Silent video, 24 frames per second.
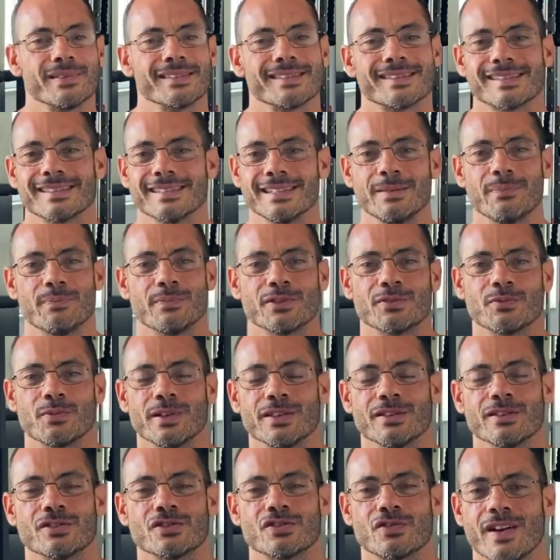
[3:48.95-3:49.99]
and sleep
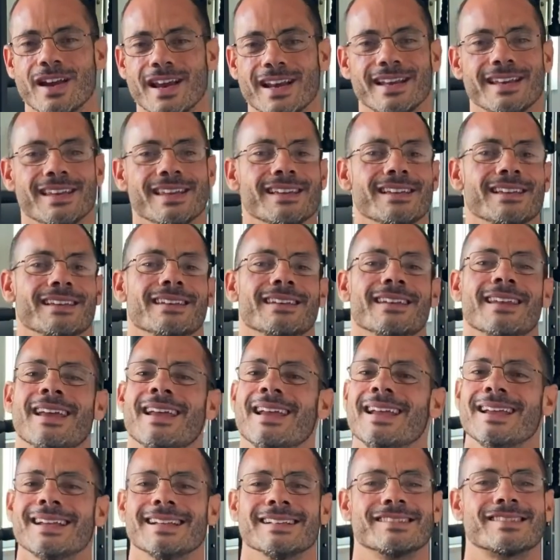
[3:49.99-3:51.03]
between their training and
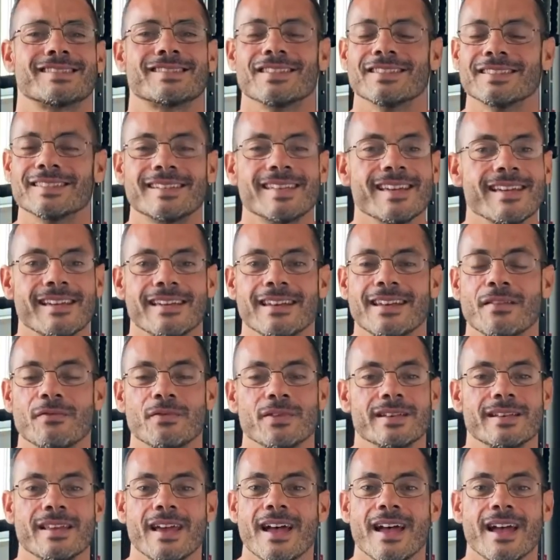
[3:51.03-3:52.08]
suntan
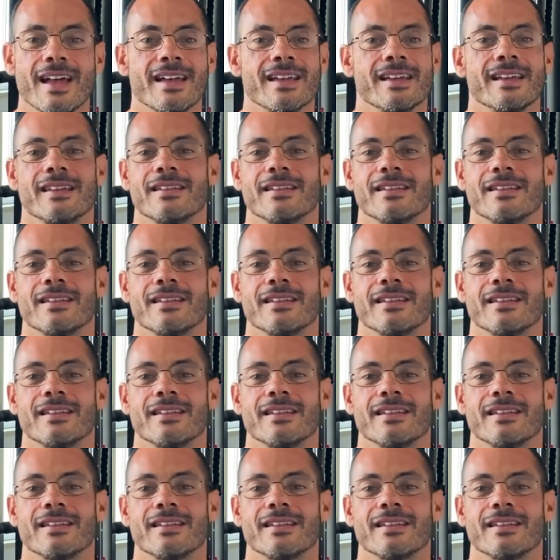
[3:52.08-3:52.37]
every day.